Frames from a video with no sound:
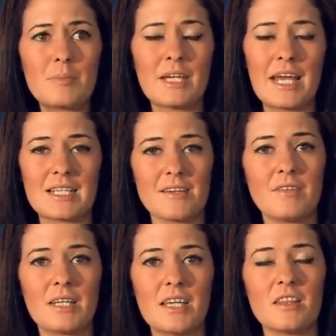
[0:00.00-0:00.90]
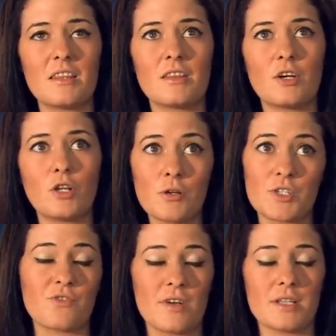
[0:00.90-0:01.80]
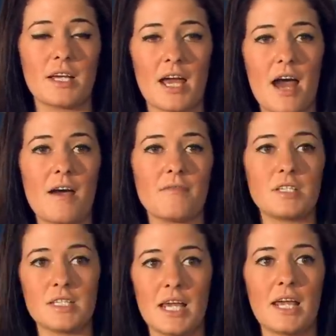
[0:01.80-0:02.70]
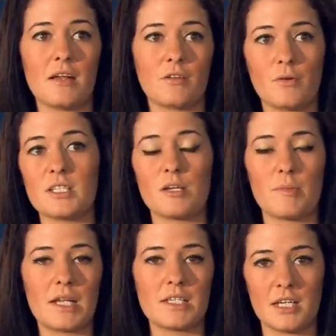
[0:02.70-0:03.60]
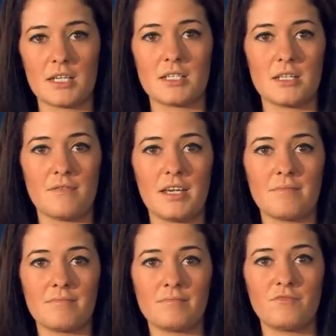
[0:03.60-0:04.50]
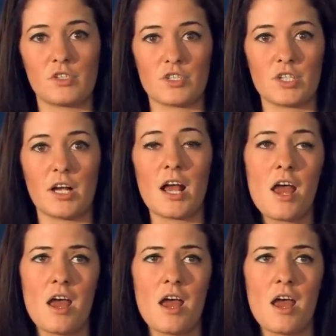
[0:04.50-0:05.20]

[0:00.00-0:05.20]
but yeah, definitely the closest friends I have to date are the ones I met at TSTV, for sure.